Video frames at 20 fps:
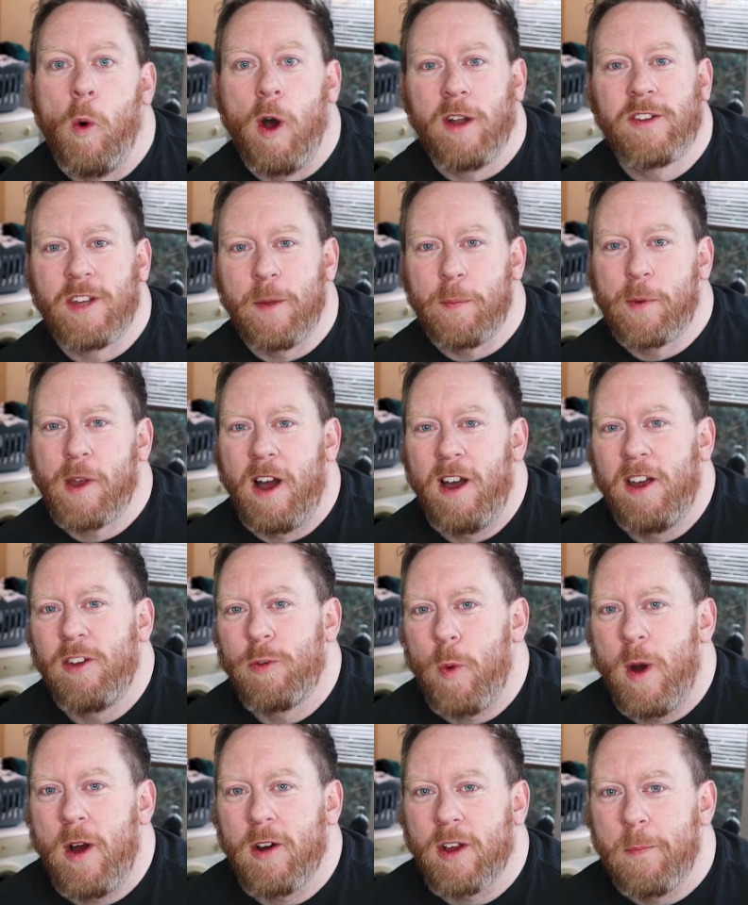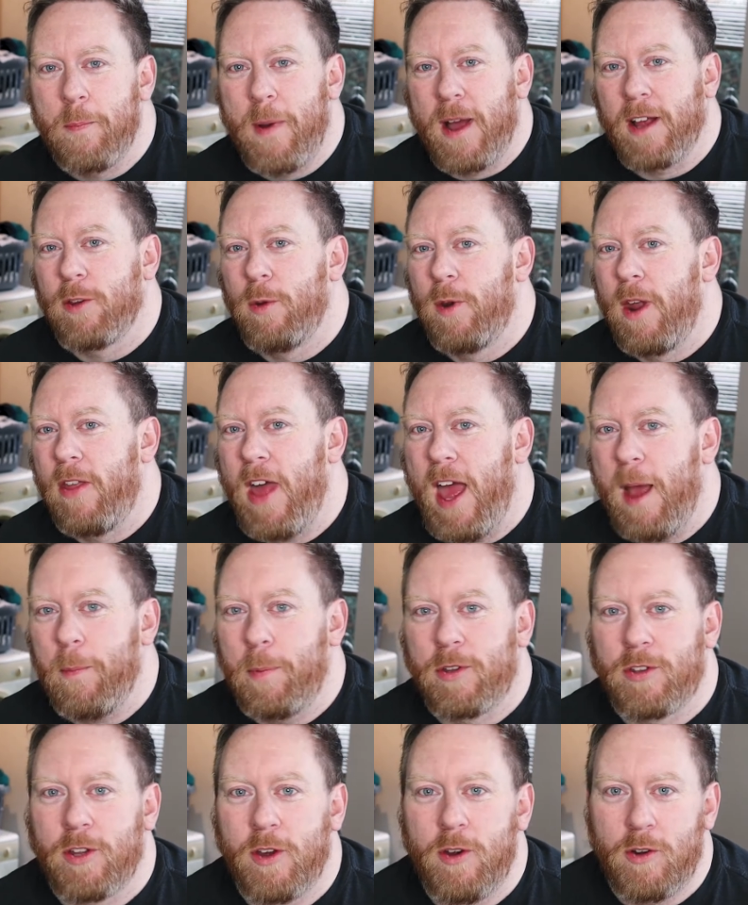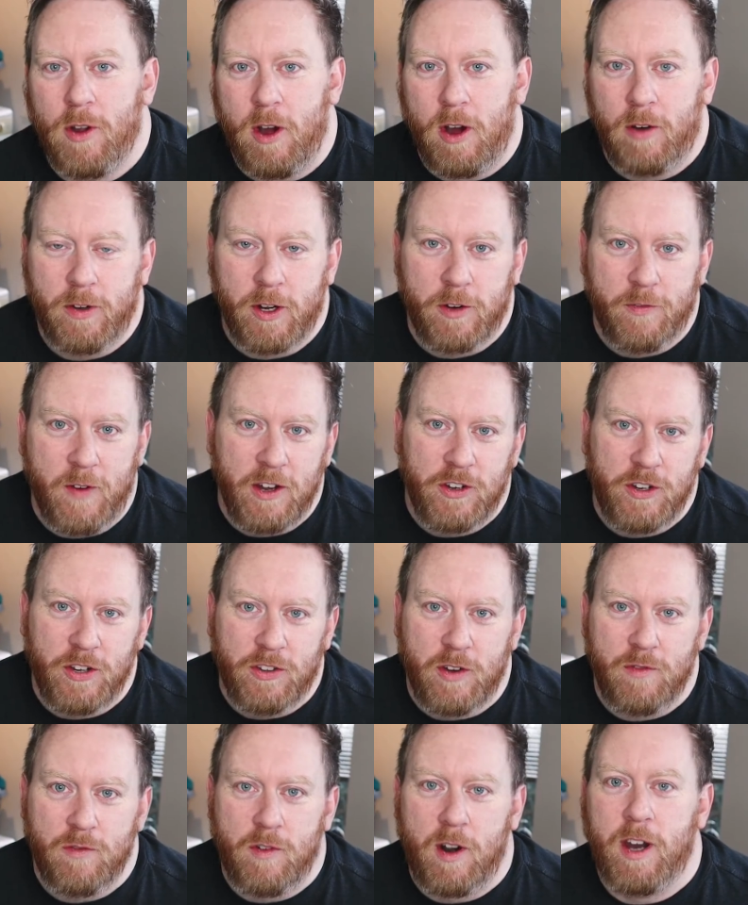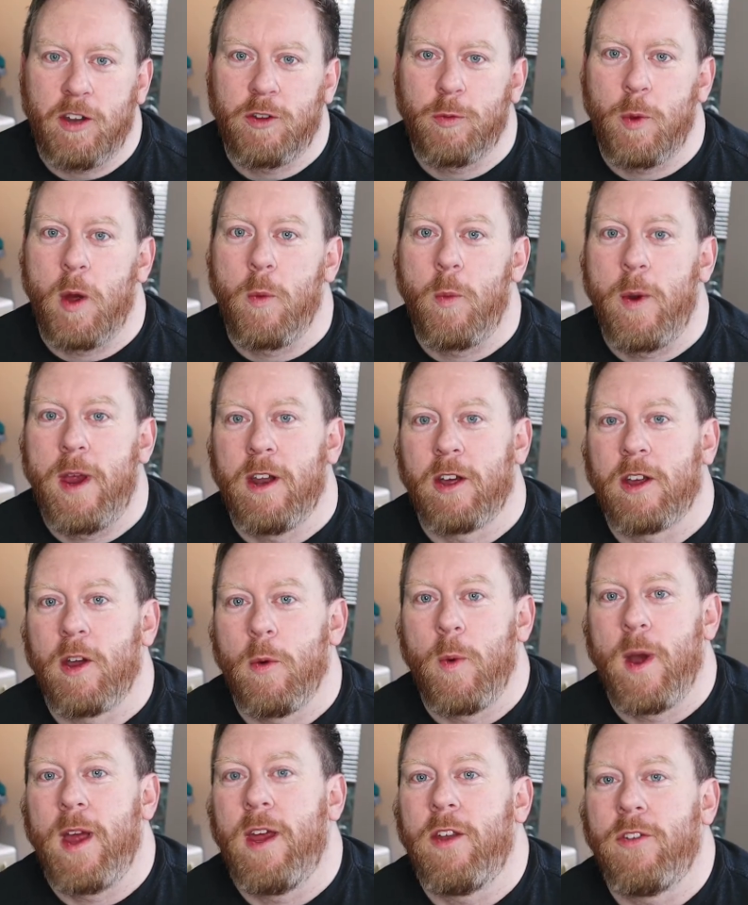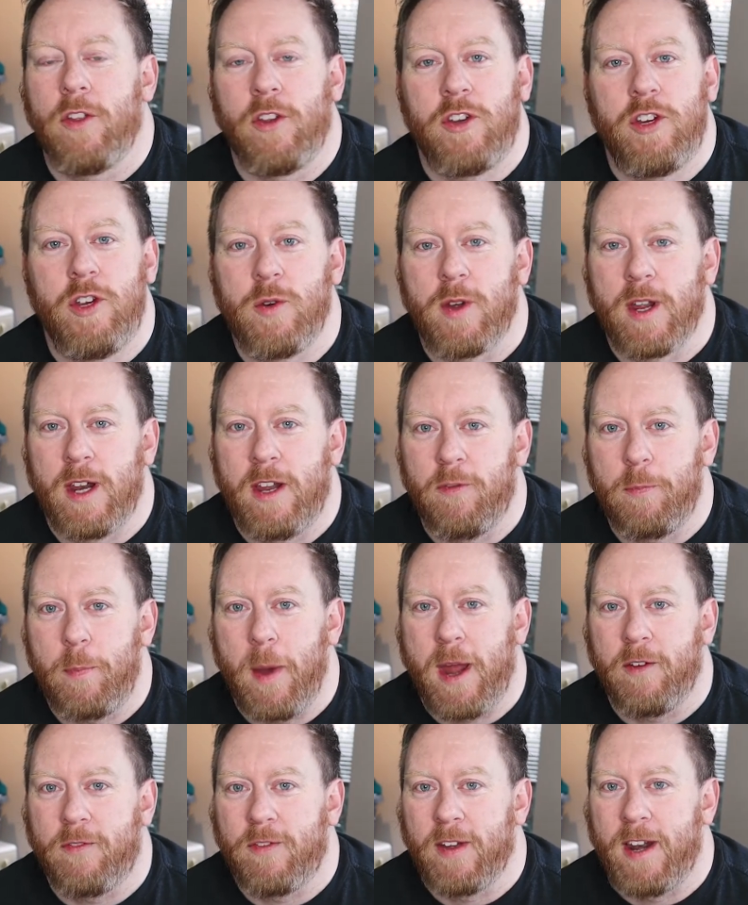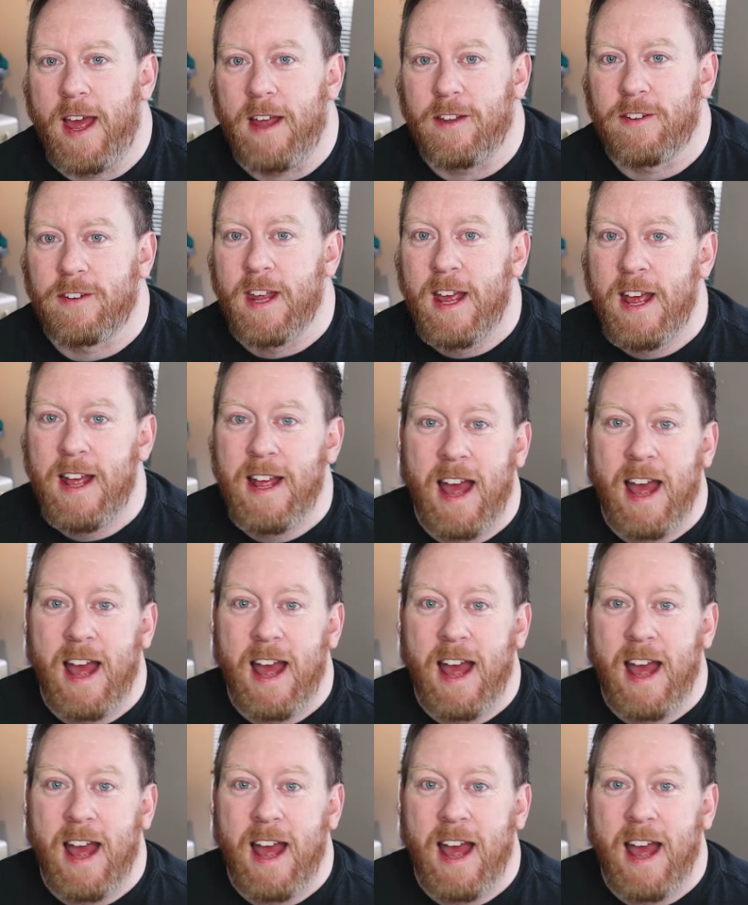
What's up guys, welcome back to another episode of Adventures in Rice where we look at ways that you can live better for less.